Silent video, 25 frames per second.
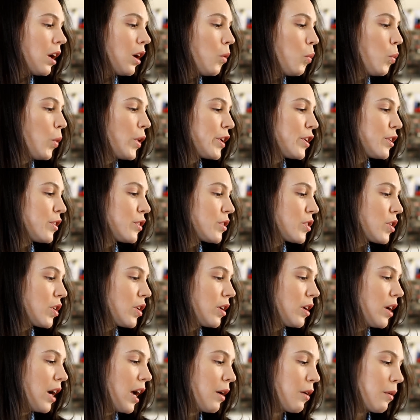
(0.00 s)
wouldn't,
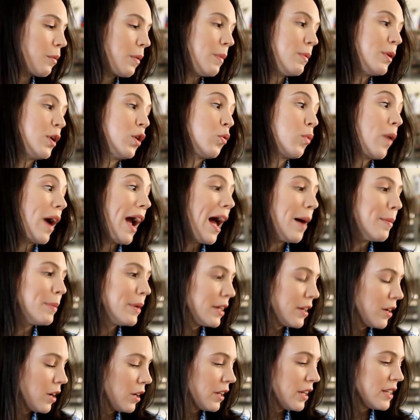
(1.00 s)
I would maybe grab
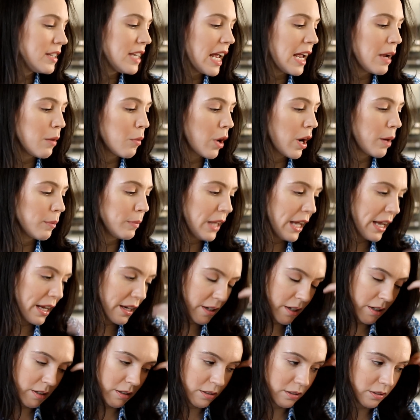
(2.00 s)
it on a day where I'm
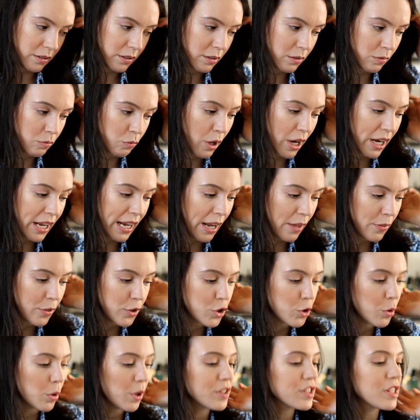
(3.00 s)
like running out the
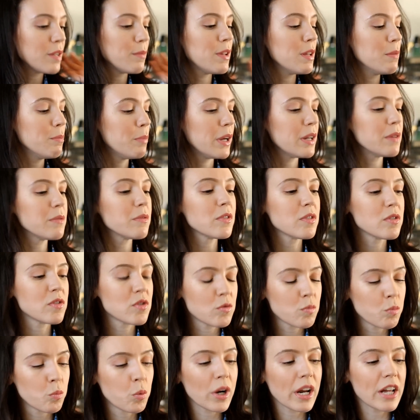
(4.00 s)
door or something, but
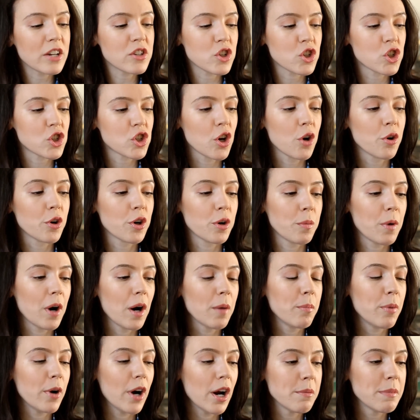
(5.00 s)
what I just showed are,
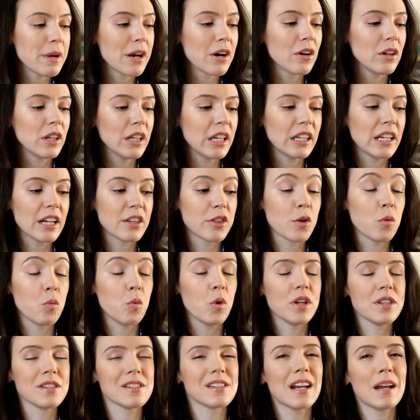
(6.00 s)
are primarily like the
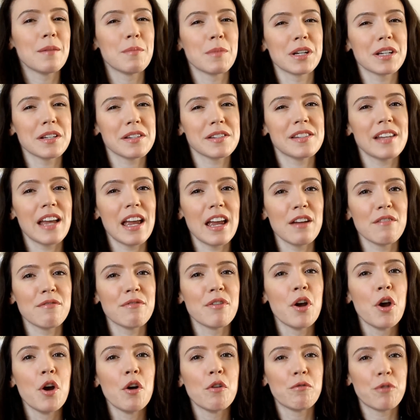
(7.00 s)
ones that I'm going to save
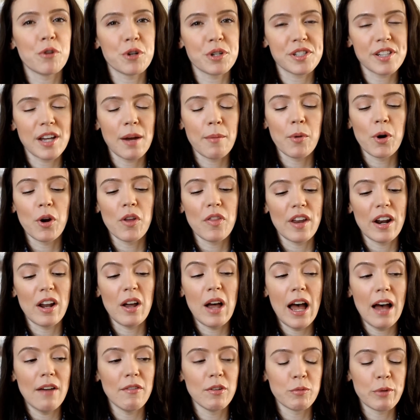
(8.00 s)
for summer and that
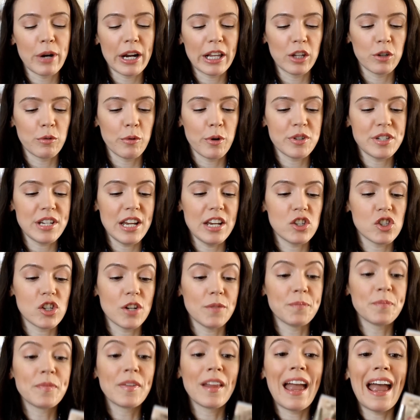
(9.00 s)
I'll have in regular
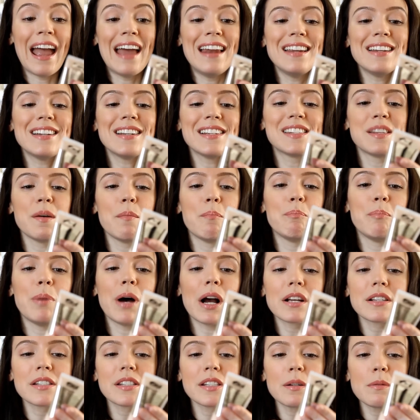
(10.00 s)
rotation. And it is the
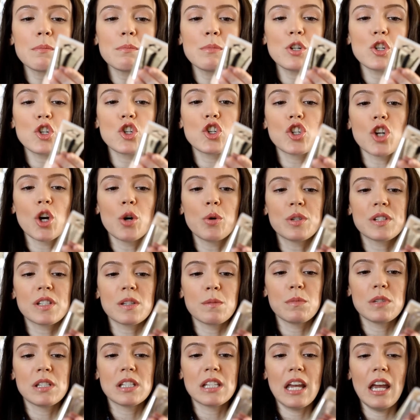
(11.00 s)
Buxom Show
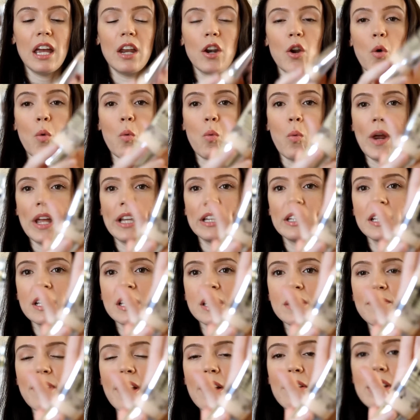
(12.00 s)
Some Skin
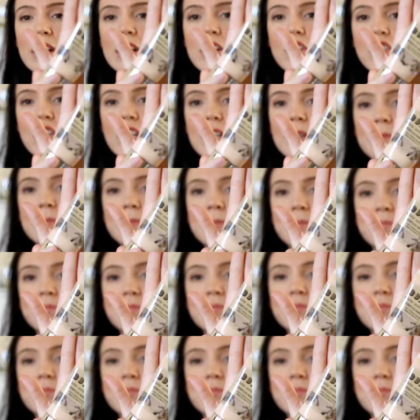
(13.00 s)
Weightless Foundation.